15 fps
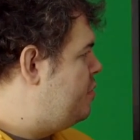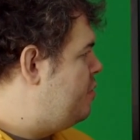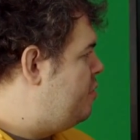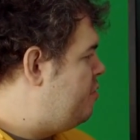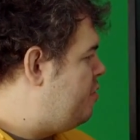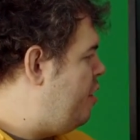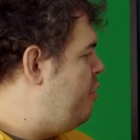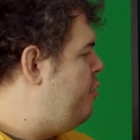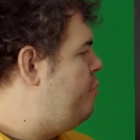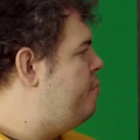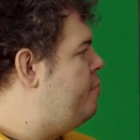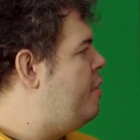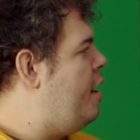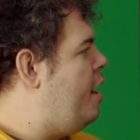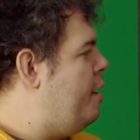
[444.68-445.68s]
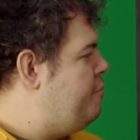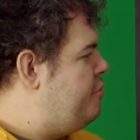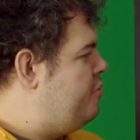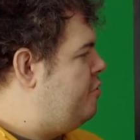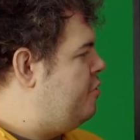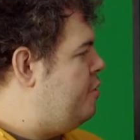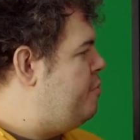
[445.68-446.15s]
So I'm
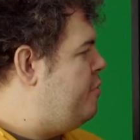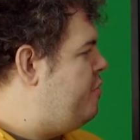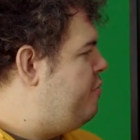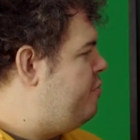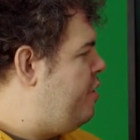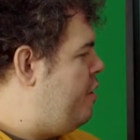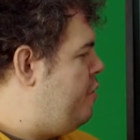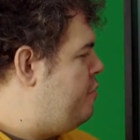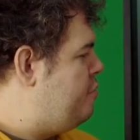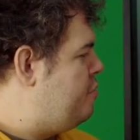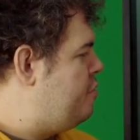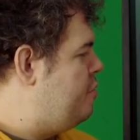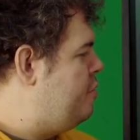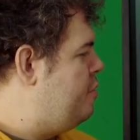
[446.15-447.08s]
just going to move those